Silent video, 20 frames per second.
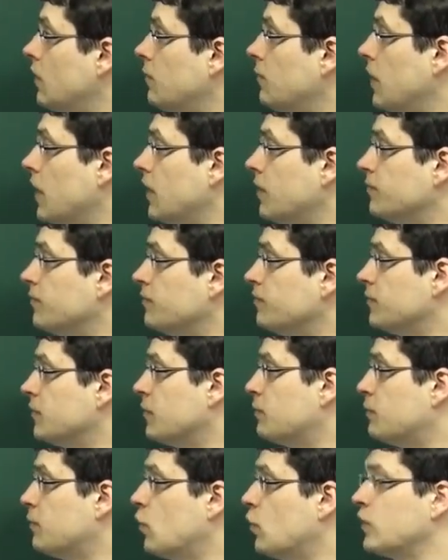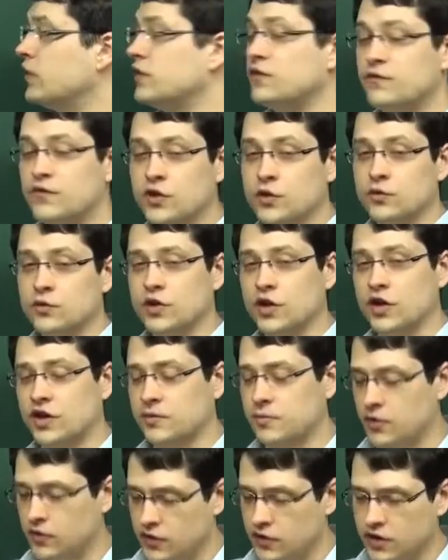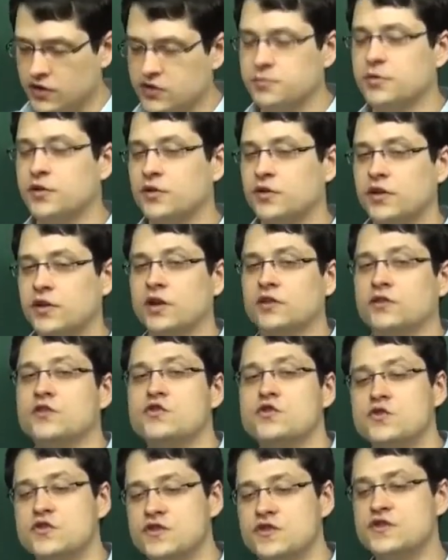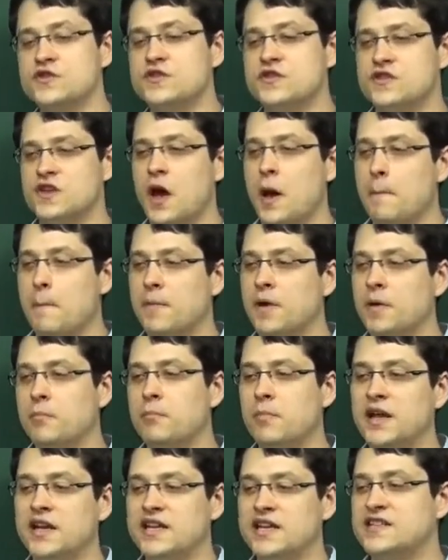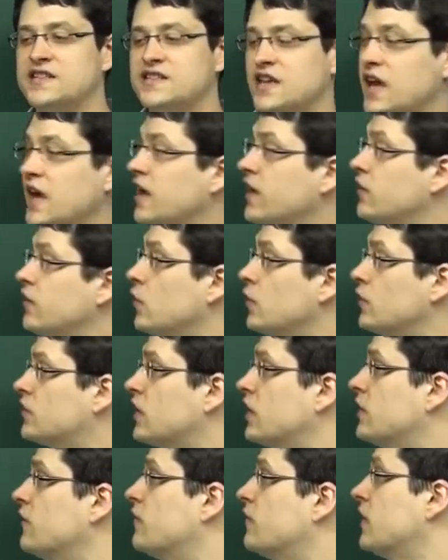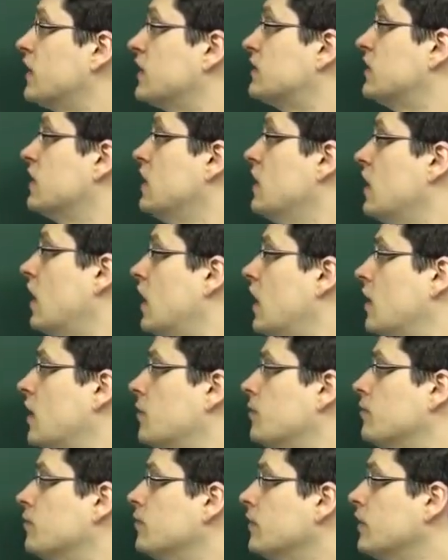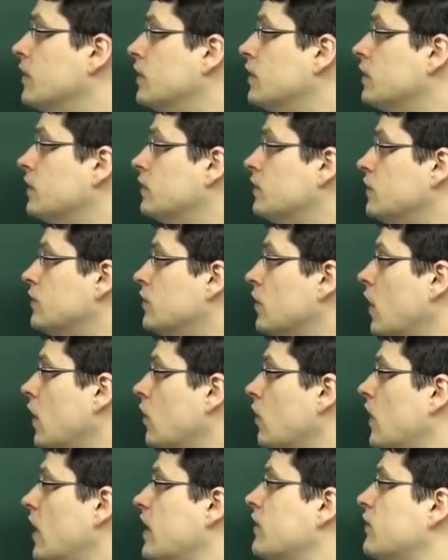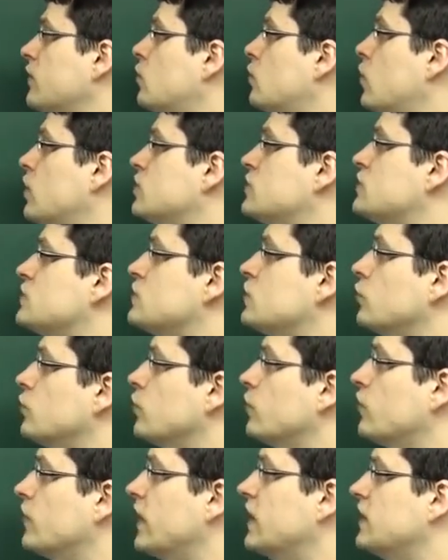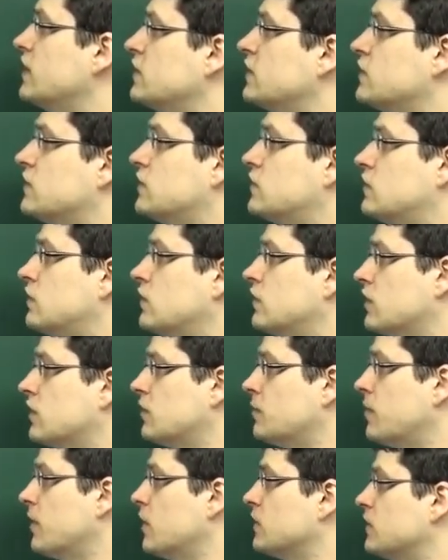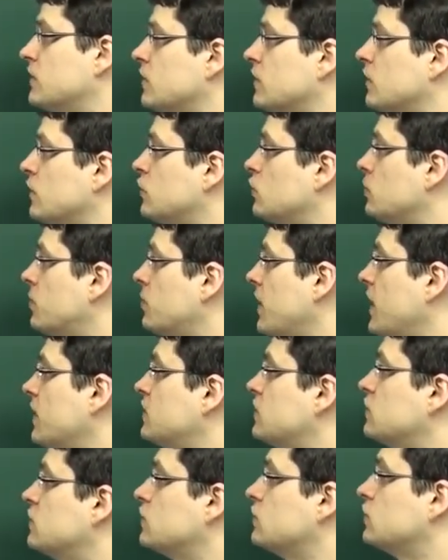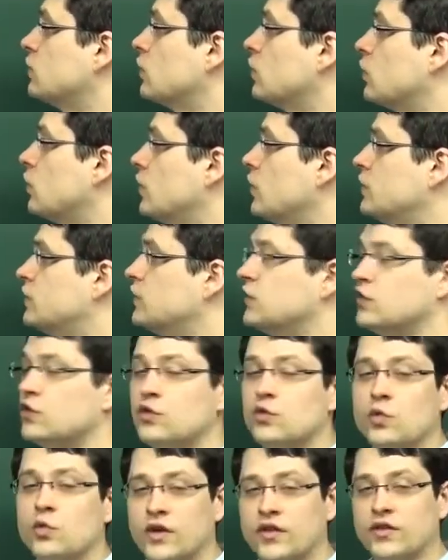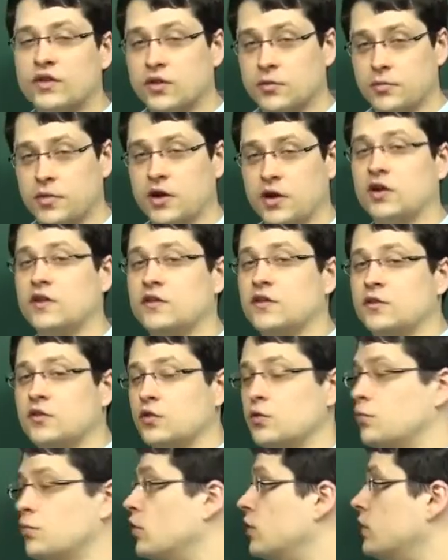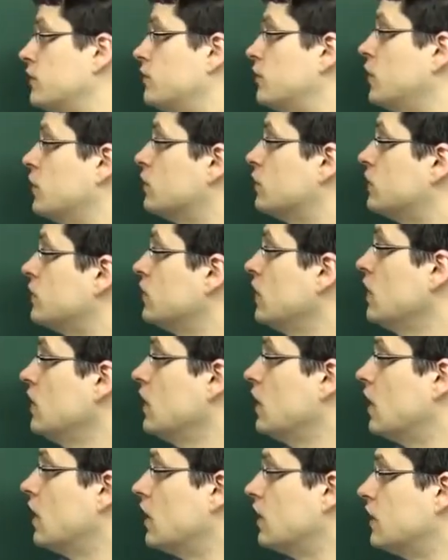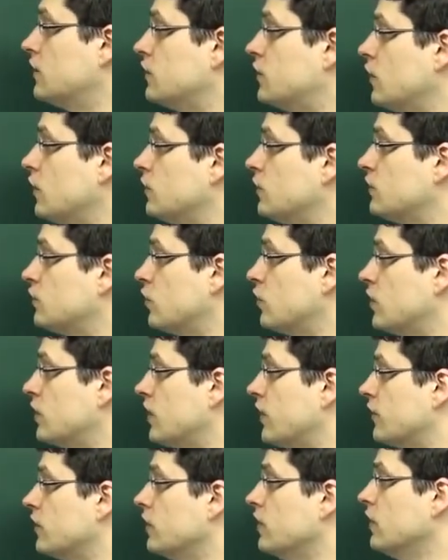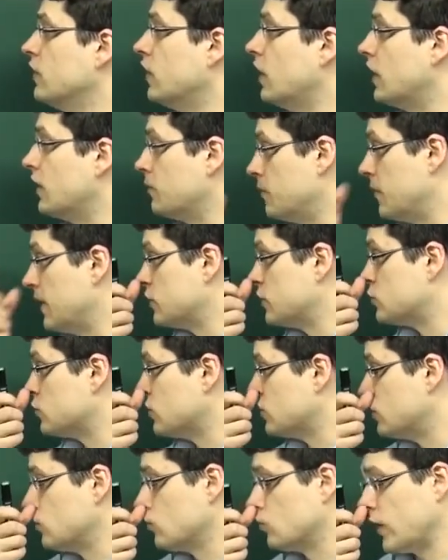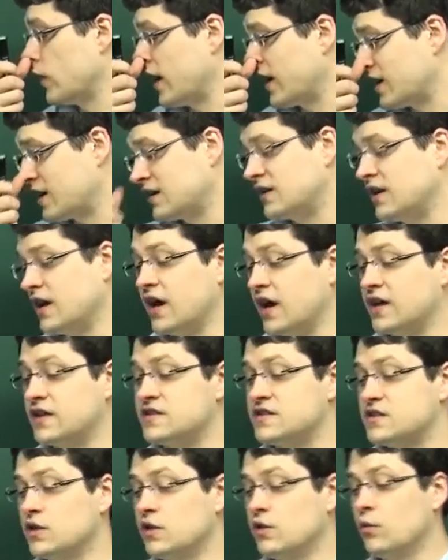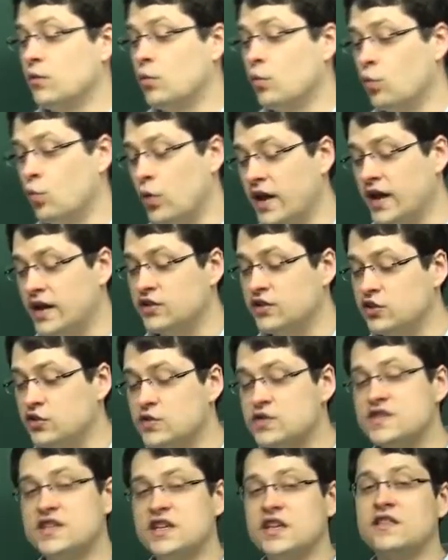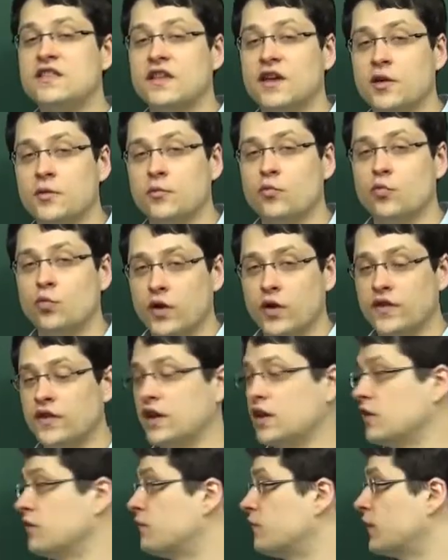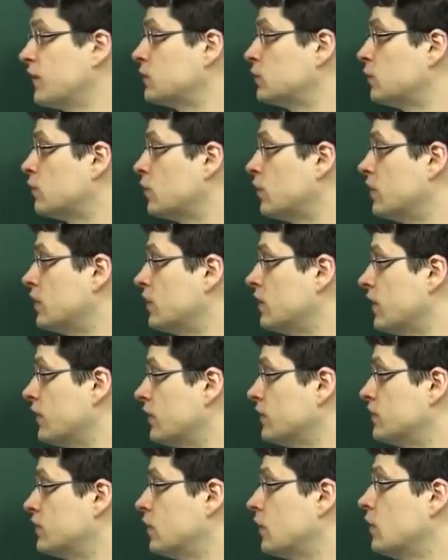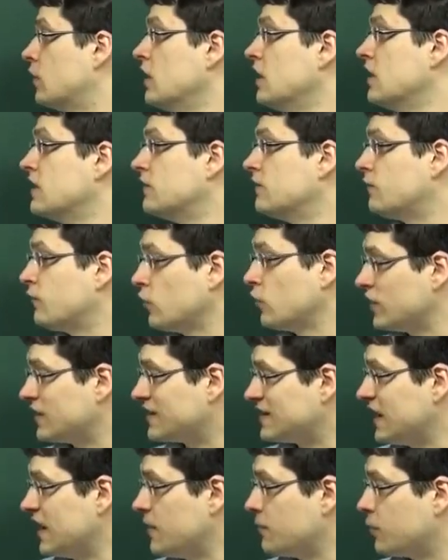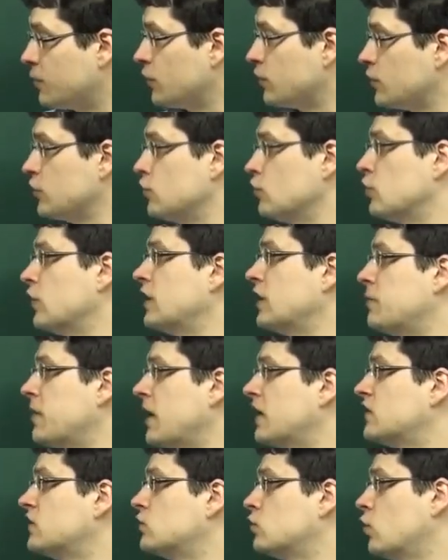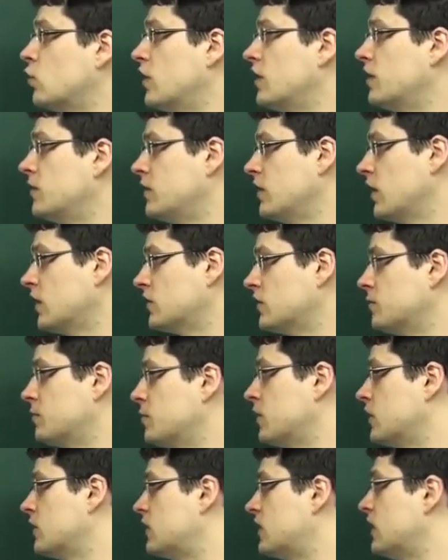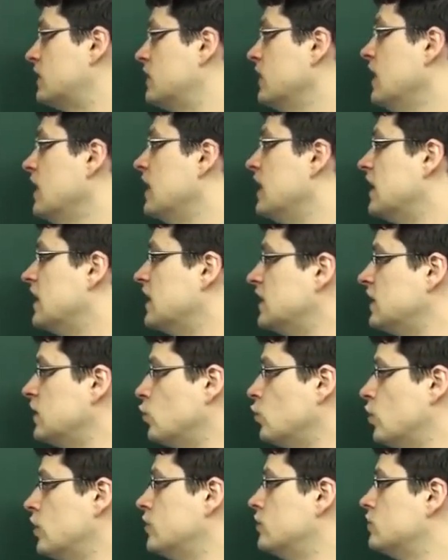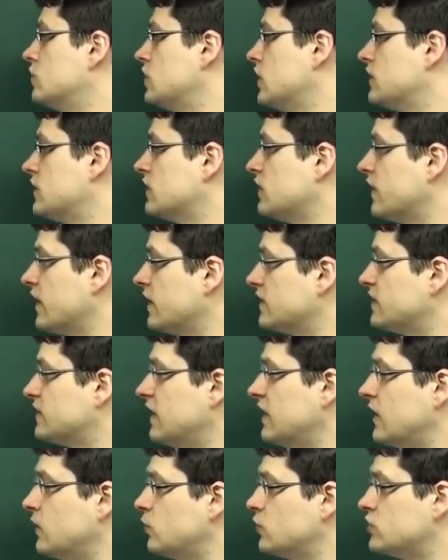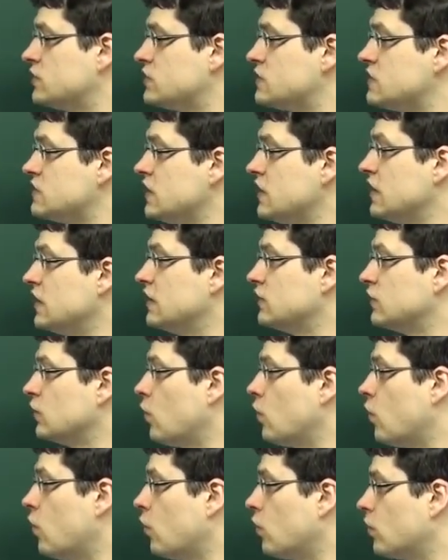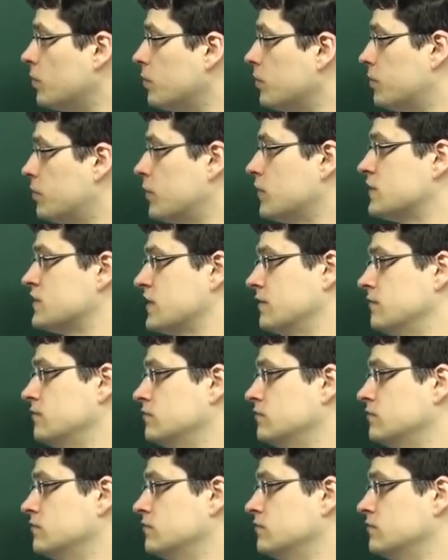The point of view, talking about Dr. Bill, Dr. Susan, some, many say, those kind of things. A lot of the questions are related to the comparison of the two passages are going to do with comparing the two point of views and tones of one another. Make sure you recognize when you see them when they conflict with one another. So, for example, you read passage 1 and Dr. Bill says, anyone who doesn't like sandwiches is a horrible person,